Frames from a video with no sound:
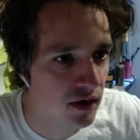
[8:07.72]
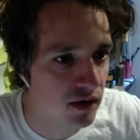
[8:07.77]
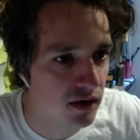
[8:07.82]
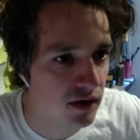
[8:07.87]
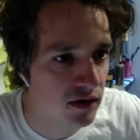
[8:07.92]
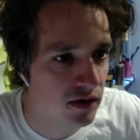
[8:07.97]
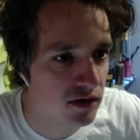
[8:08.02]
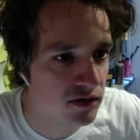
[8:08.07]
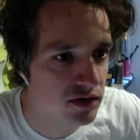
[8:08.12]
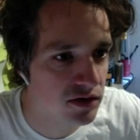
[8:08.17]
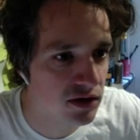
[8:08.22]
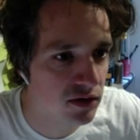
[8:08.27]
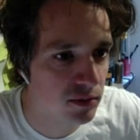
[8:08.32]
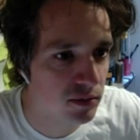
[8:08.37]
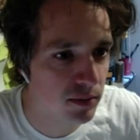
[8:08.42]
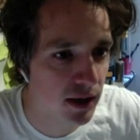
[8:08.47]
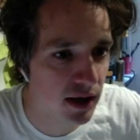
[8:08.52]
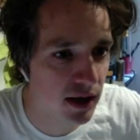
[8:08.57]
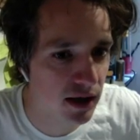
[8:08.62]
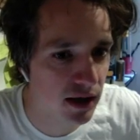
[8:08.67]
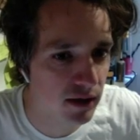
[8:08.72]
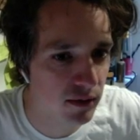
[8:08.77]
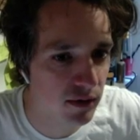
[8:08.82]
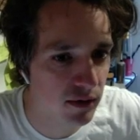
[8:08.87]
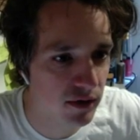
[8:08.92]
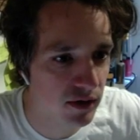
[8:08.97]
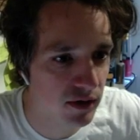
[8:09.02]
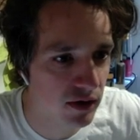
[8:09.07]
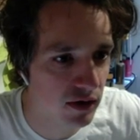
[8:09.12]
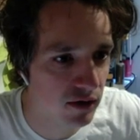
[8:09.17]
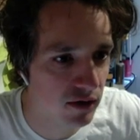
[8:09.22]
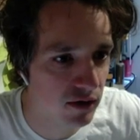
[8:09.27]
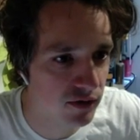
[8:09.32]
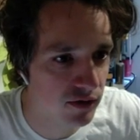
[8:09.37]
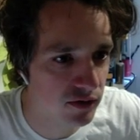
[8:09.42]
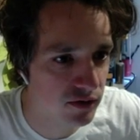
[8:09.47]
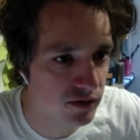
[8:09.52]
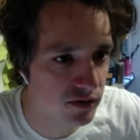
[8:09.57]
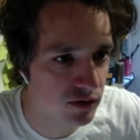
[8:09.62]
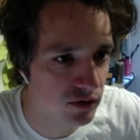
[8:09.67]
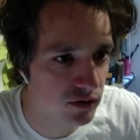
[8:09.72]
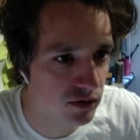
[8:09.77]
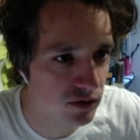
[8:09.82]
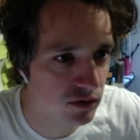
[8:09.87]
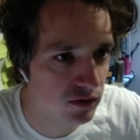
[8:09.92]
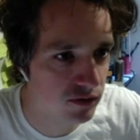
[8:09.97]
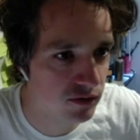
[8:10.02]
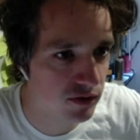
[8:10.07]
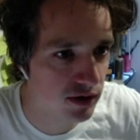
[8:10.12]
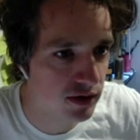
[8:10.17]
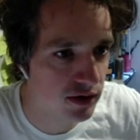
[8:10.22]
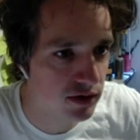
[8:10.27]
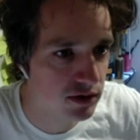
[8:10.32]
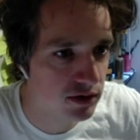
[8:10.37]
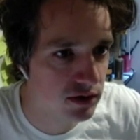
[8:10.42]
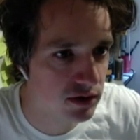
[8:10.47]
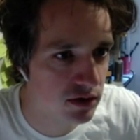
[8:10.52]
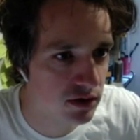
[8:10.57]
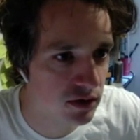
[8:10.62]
do you still pally with a lot of your school friends?